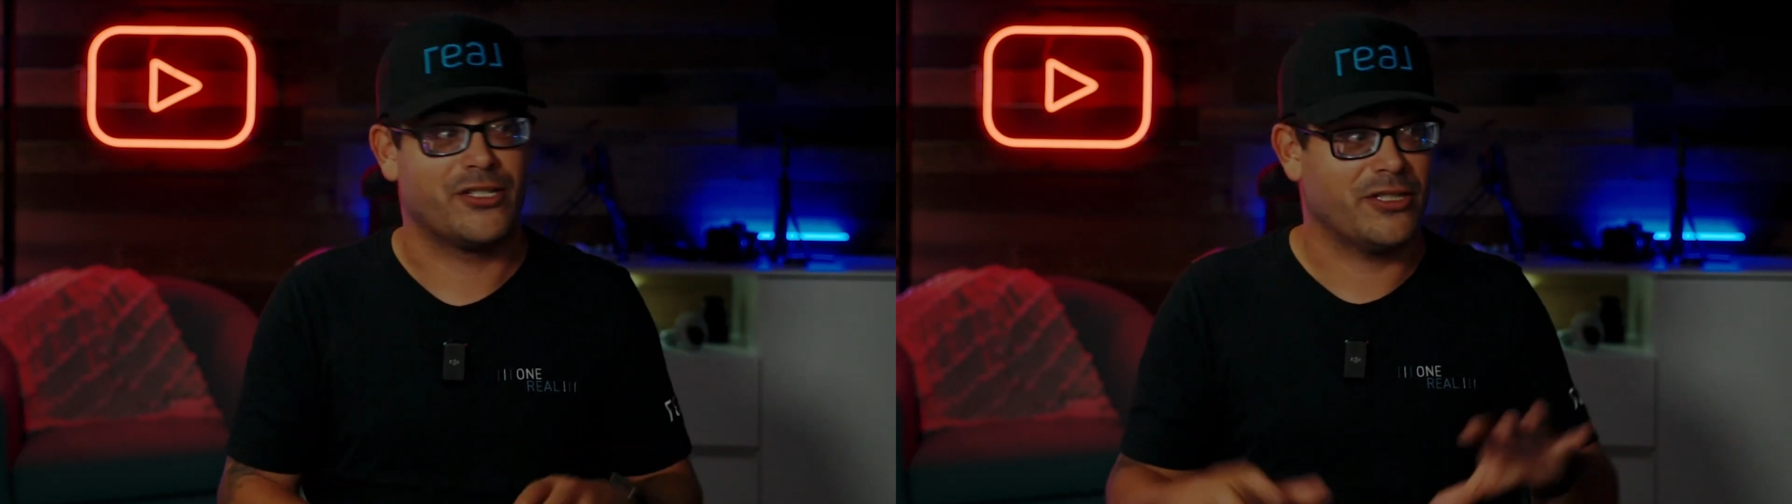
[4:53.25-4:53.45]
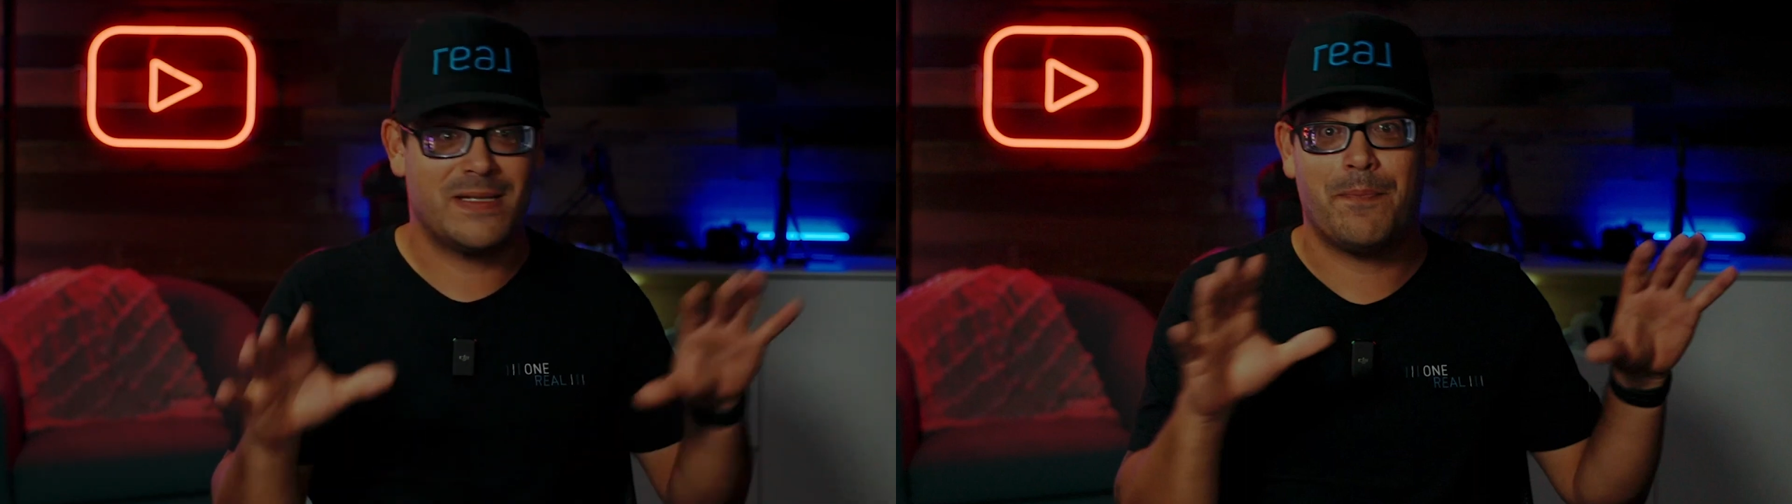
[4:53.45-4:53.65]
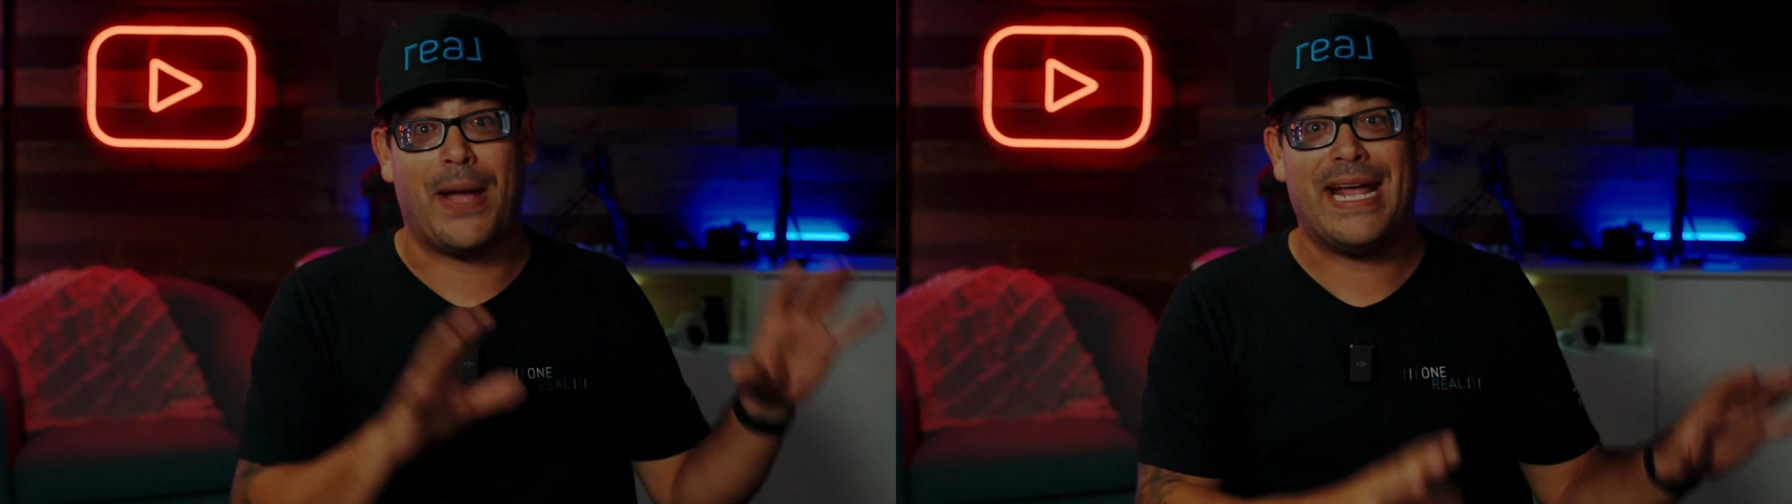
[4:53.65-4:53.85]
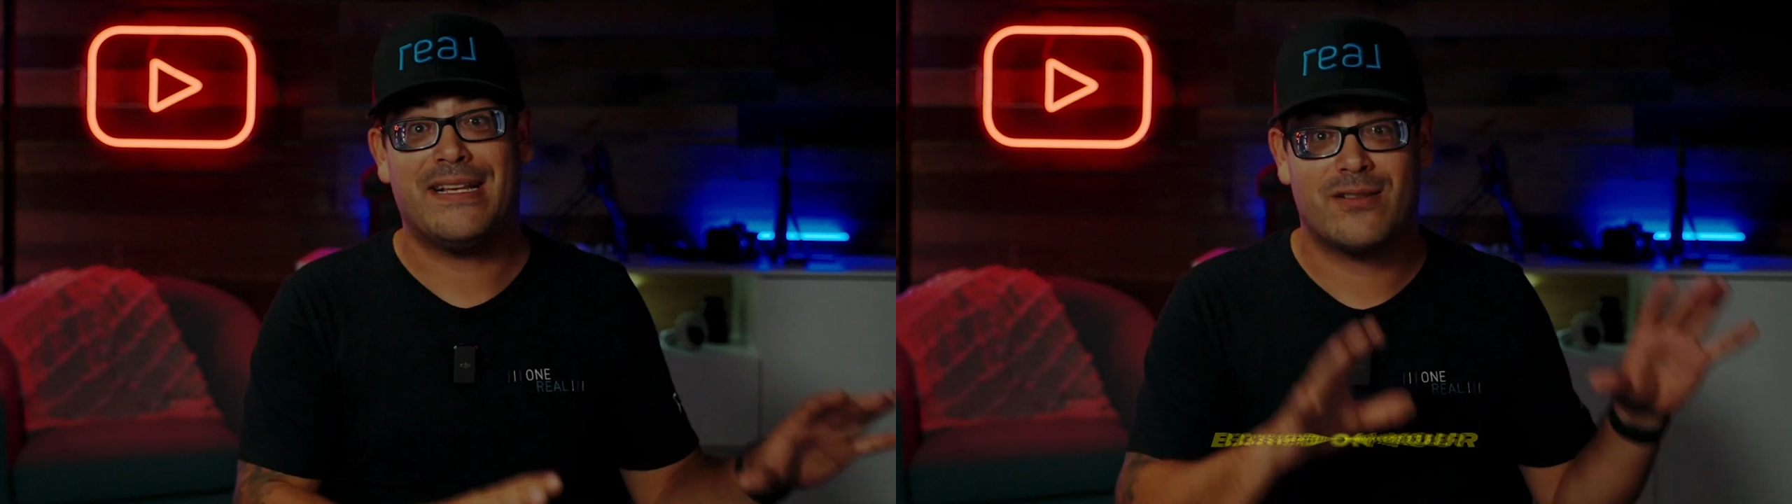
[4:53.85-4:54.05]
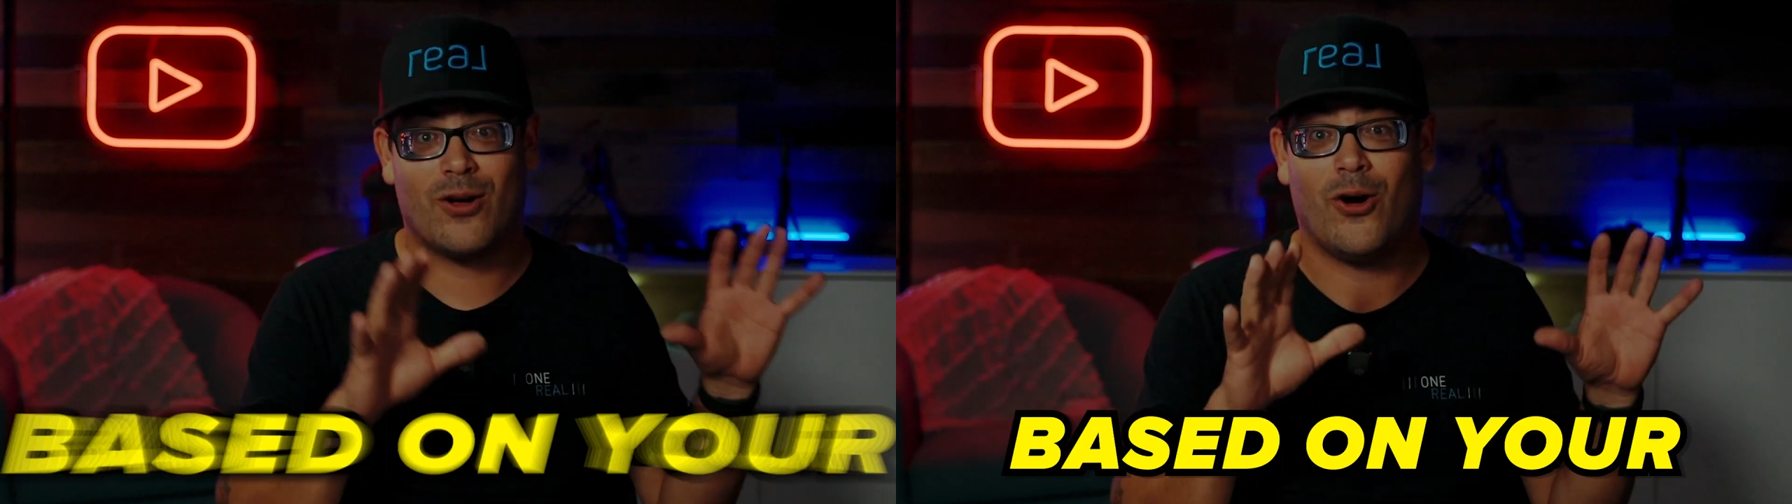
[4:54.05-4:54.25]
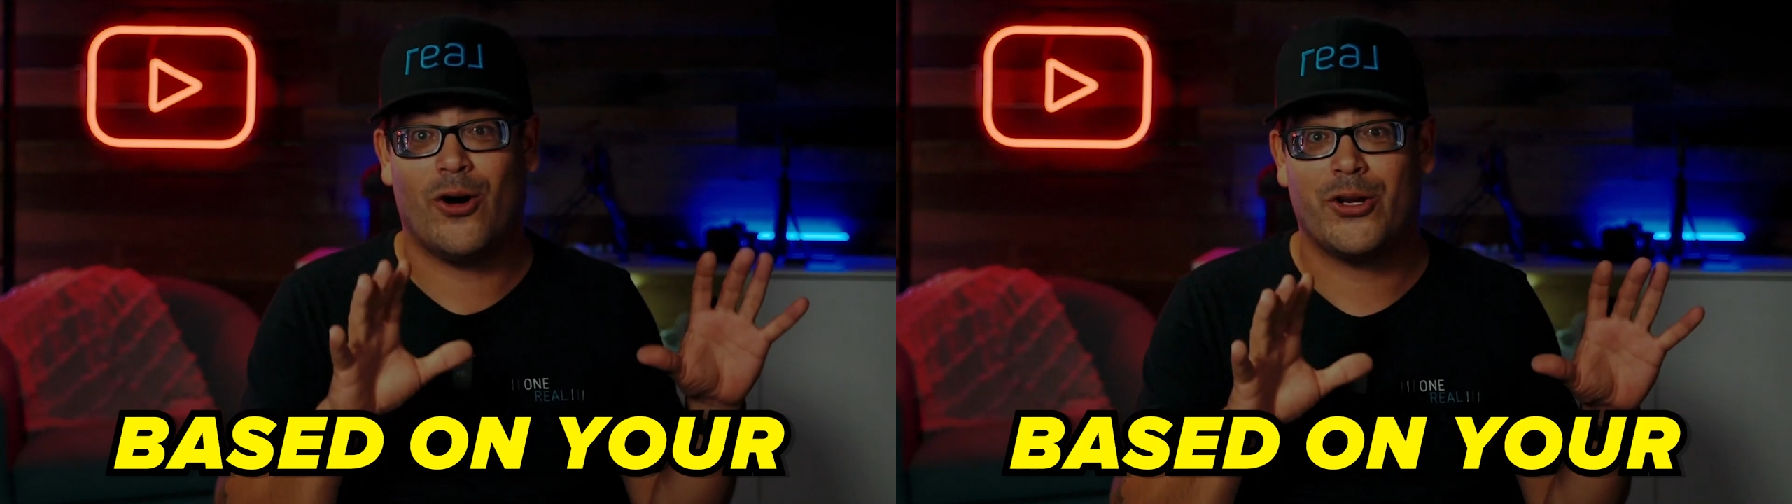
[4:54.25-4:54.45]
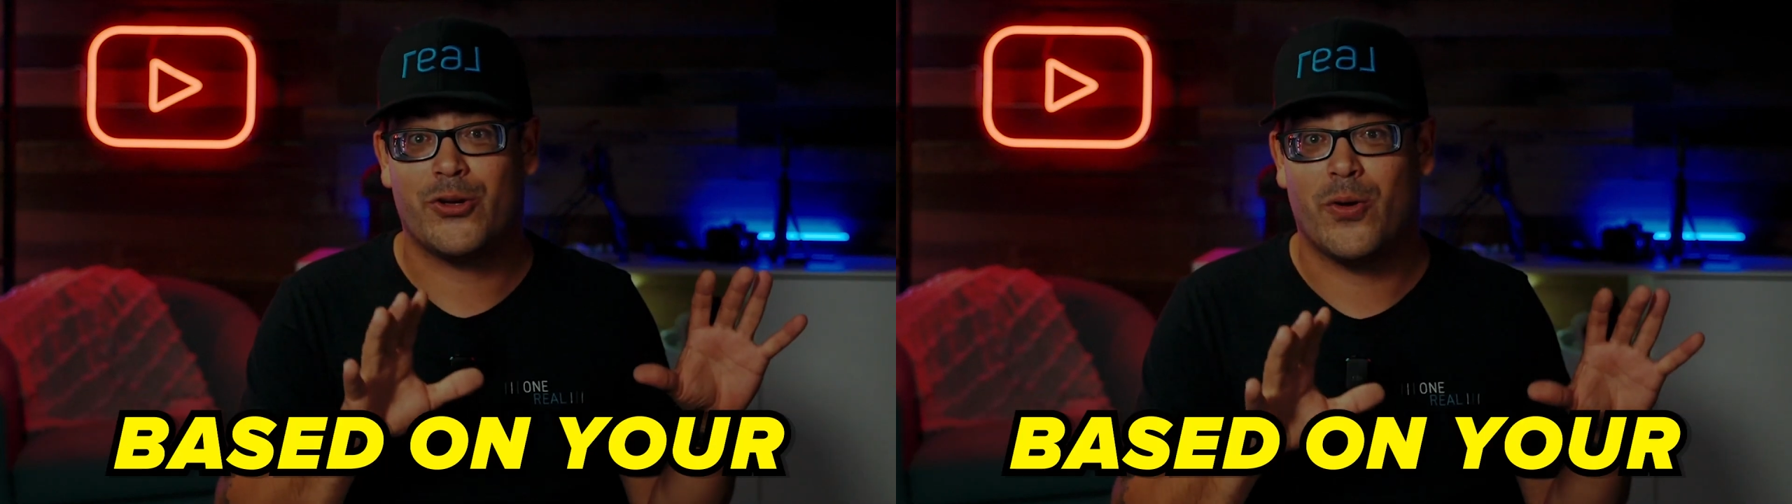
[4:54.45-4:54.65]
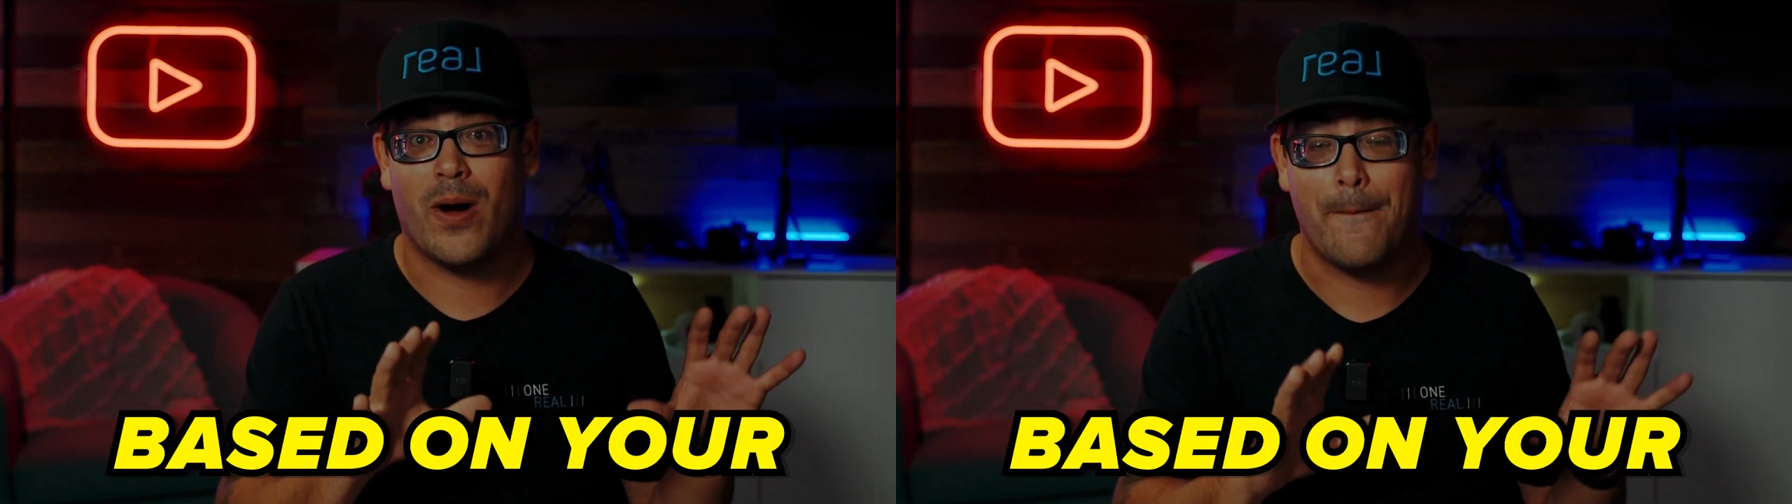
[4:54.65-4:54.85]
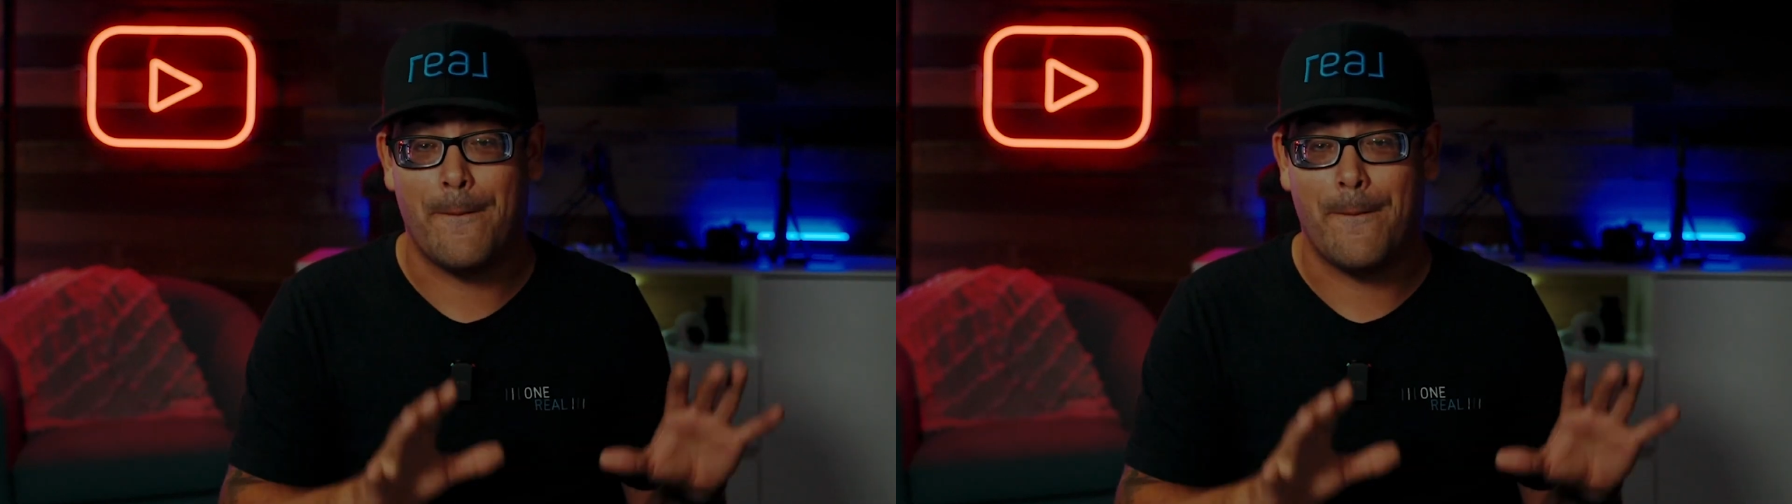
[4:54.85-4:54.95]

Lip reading: just based on your